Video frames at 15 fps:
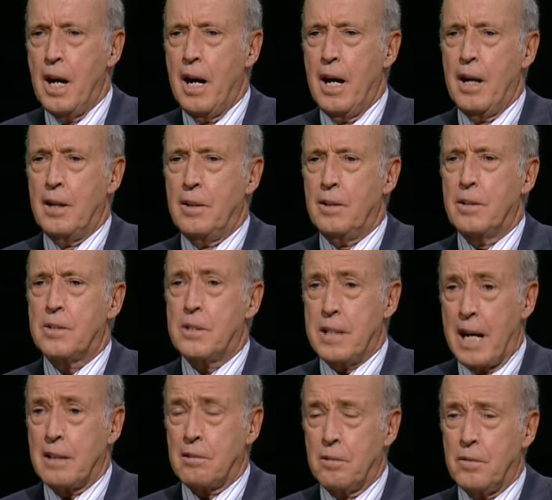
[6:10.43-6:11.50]
and the
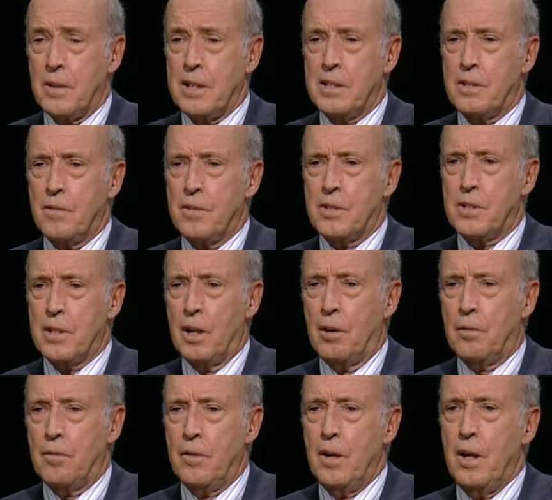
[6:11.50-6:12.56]
sacrifice of the
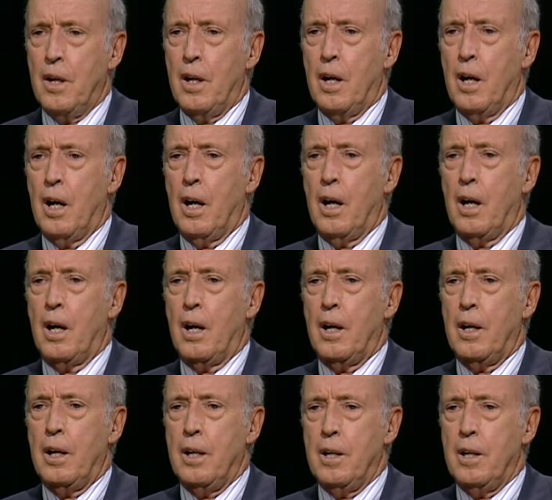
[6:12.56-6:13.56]
self uh,